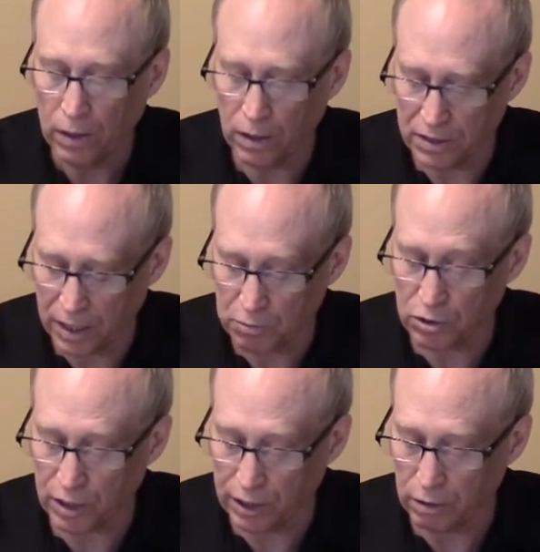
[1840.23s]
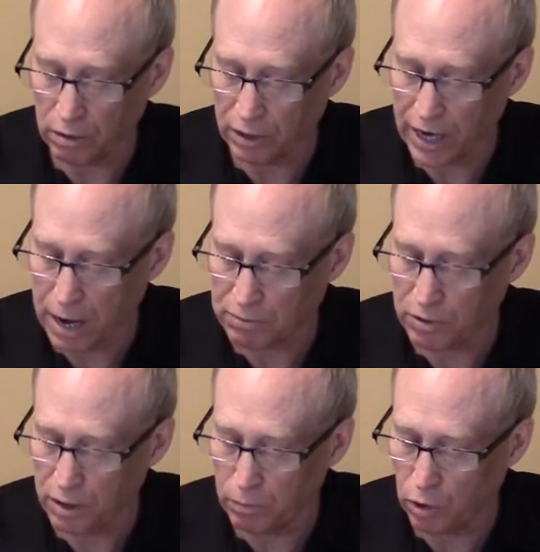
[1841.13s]
Attempts to kill or
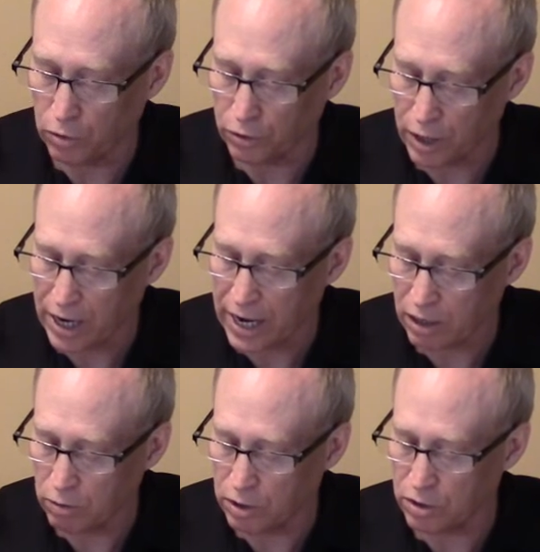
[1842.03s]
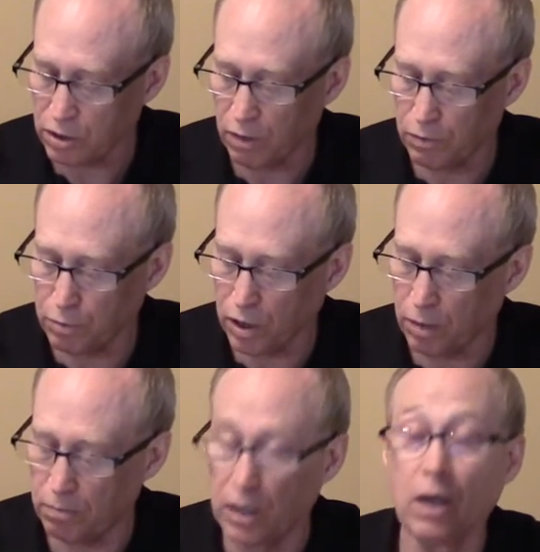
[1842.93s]
encapsulate mold are not adequate to solve the
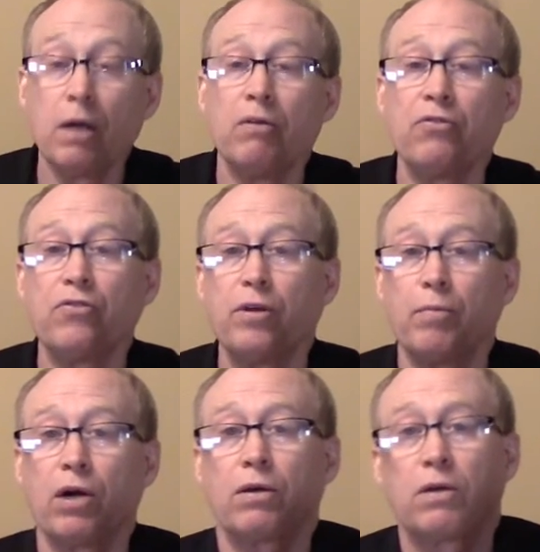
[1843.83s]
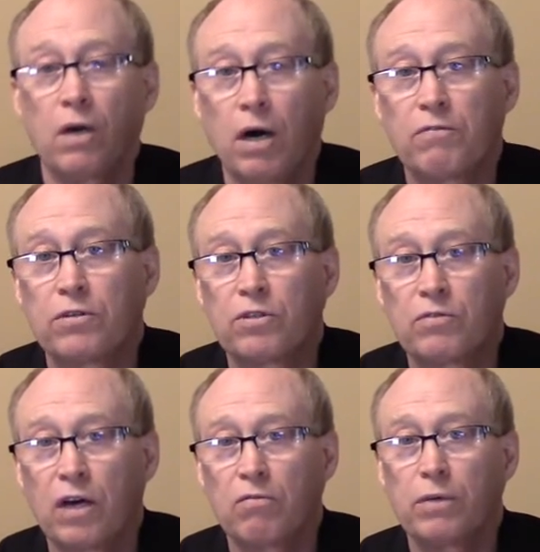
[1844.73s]
problem. This is the American Conference of
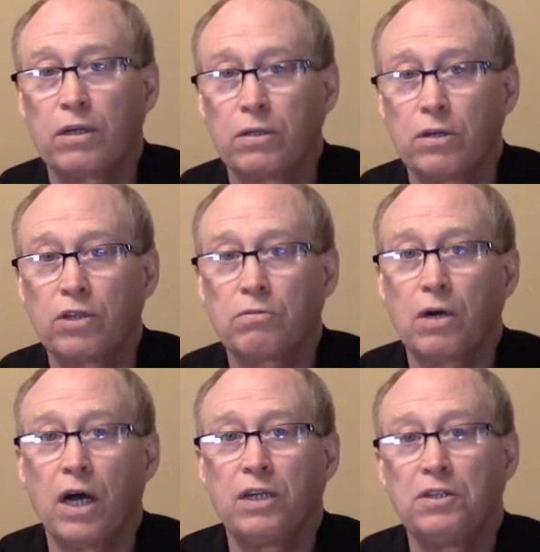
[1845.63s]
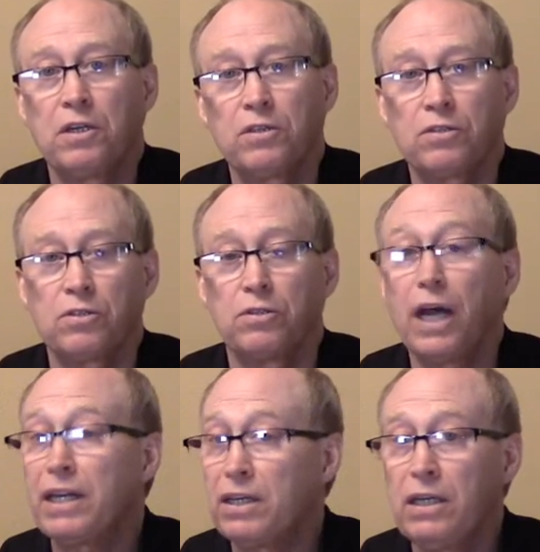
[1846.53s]
Governmental Industrial Hygienists,
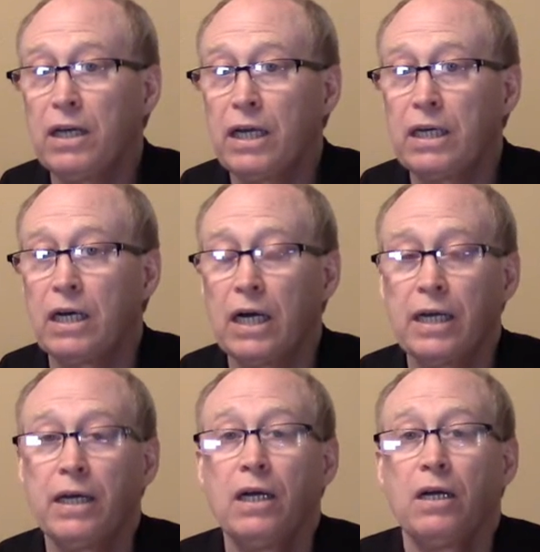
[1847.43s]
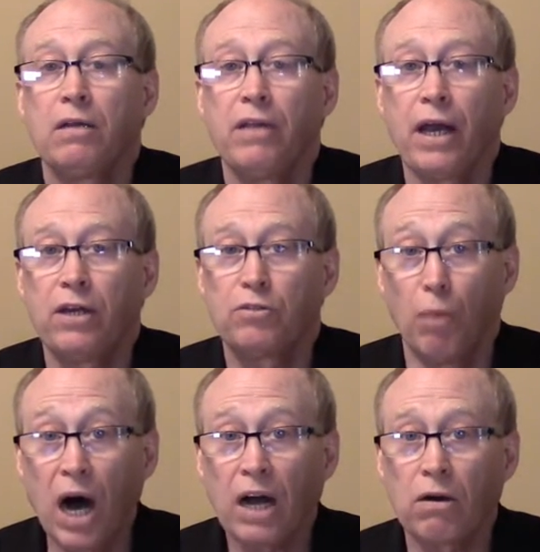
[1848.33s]
1999. That is
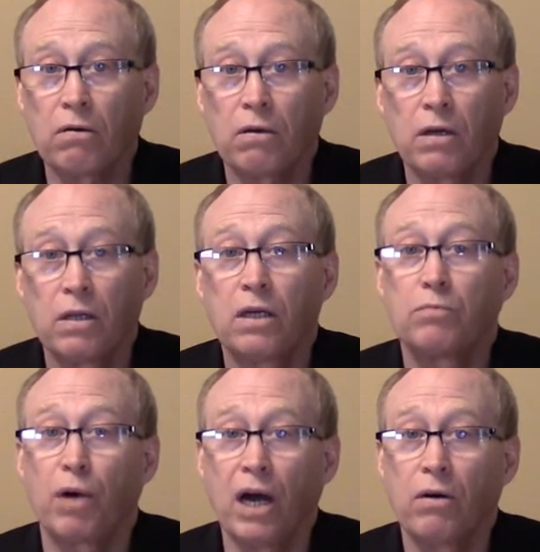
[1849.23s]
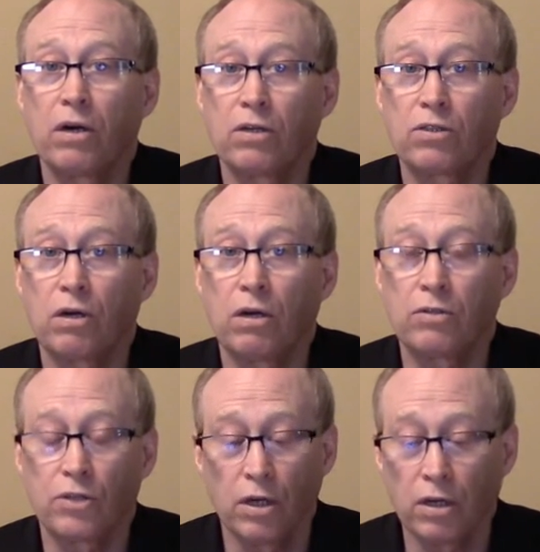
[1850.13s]
Mocker, and that is
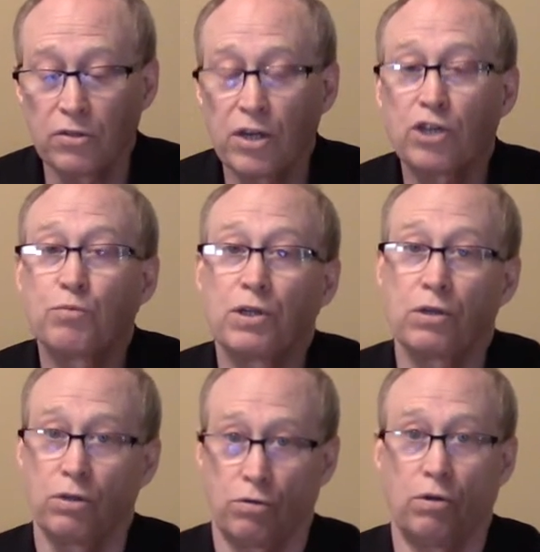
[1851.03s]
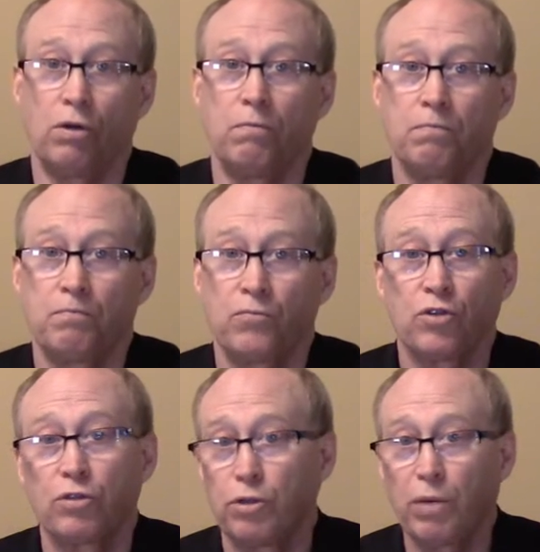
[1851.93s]
Bioaerosols Assessment and Control.
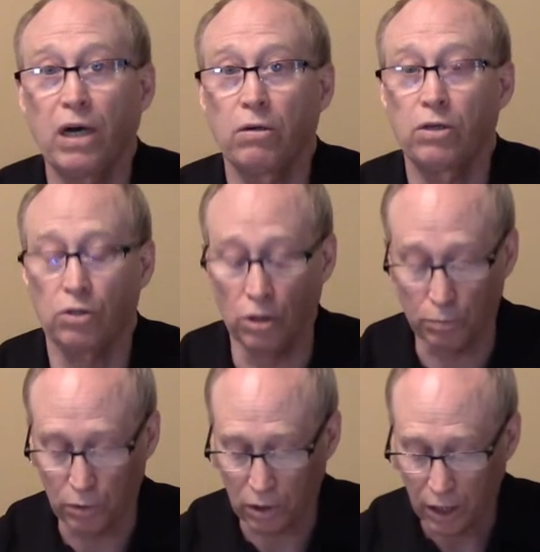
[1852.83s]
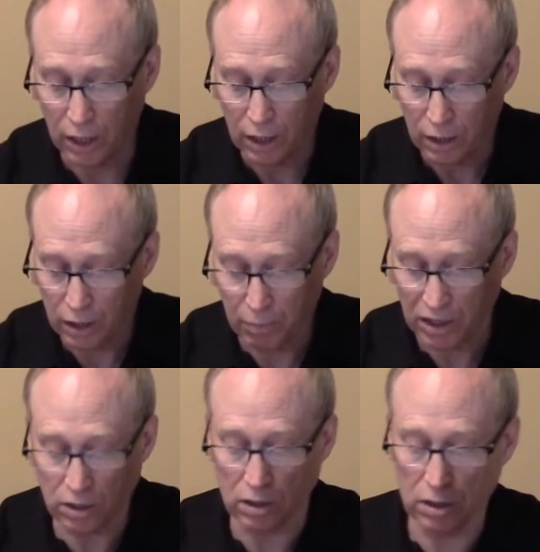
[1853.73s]
So it's the bioaerosols book. It
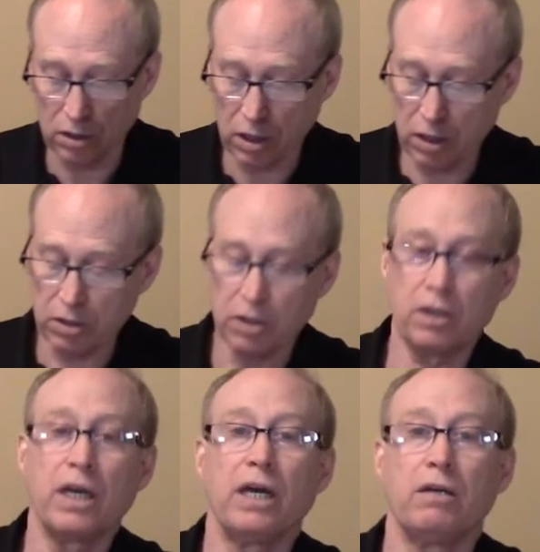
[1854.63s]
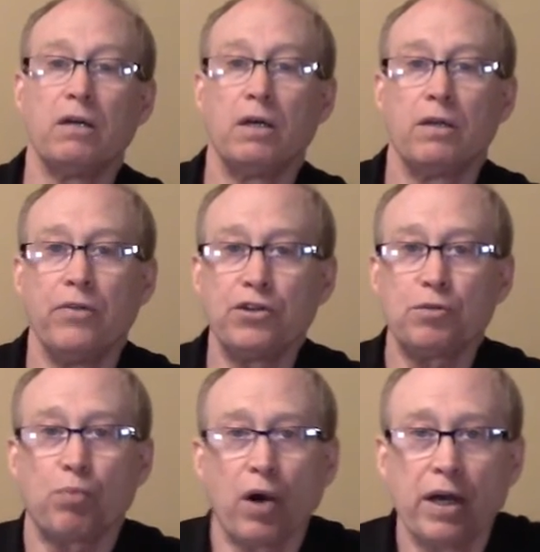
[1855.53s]
basically says, again, this
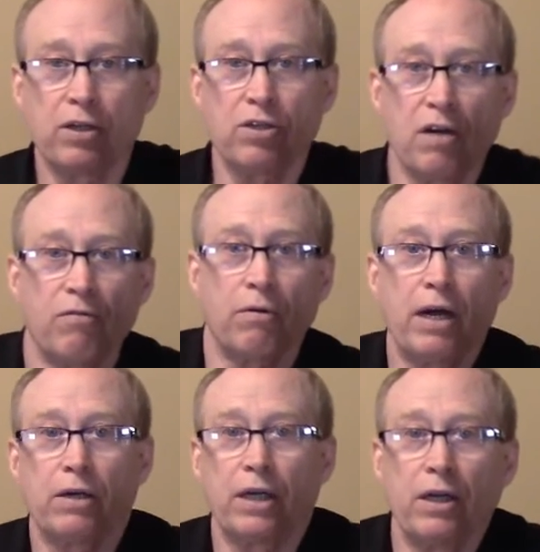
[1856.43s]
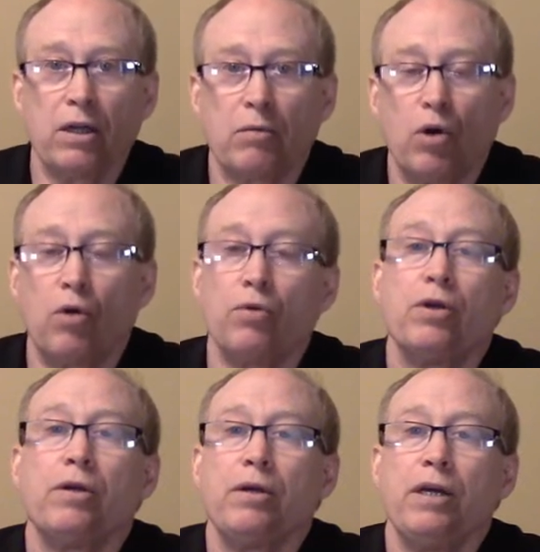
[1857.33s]
spraying stuff around and killing mold
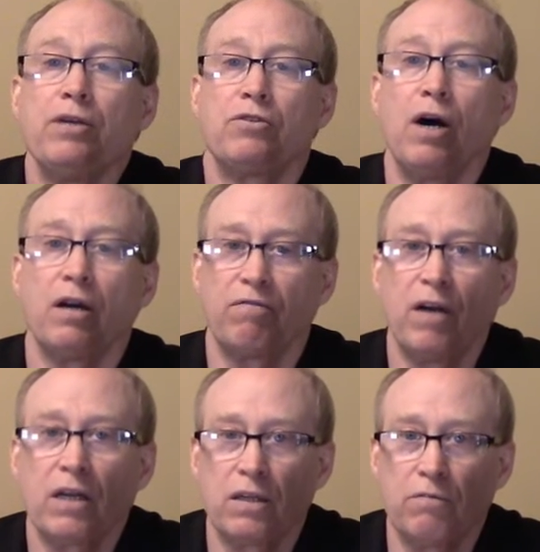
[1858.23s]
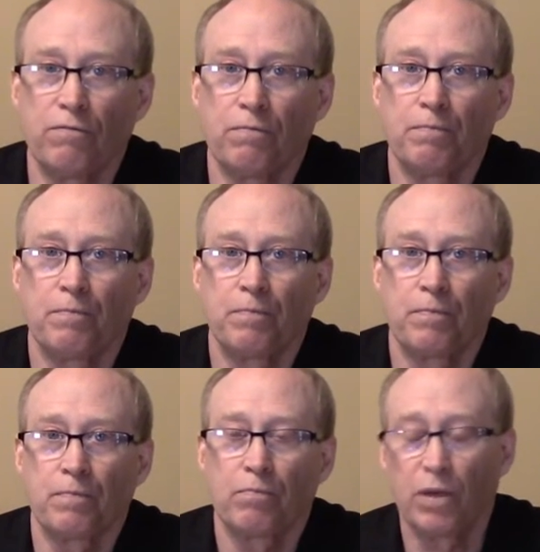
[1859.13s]
is not effective.
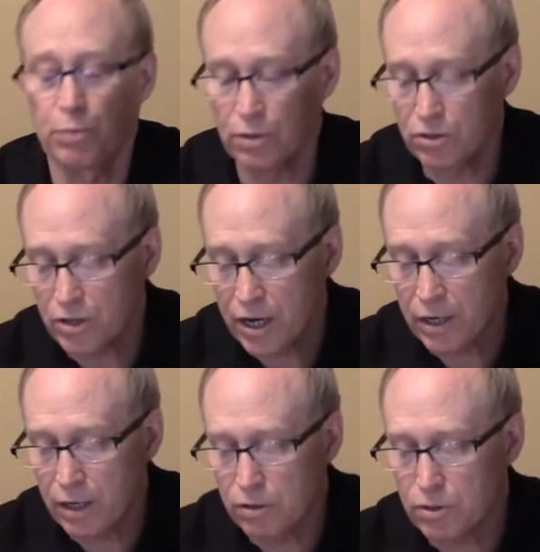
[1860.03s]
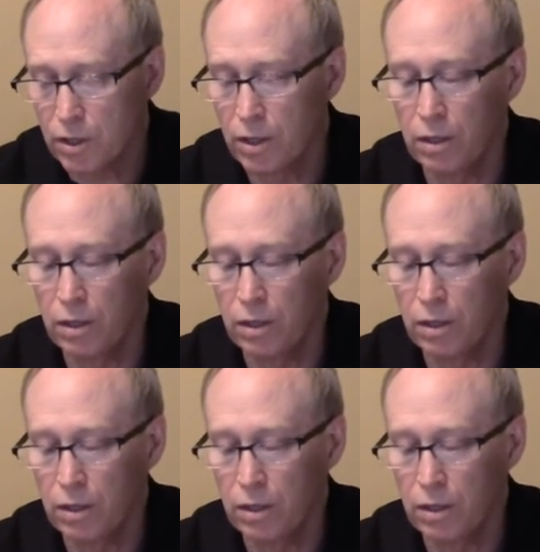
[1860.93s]
People can say it is.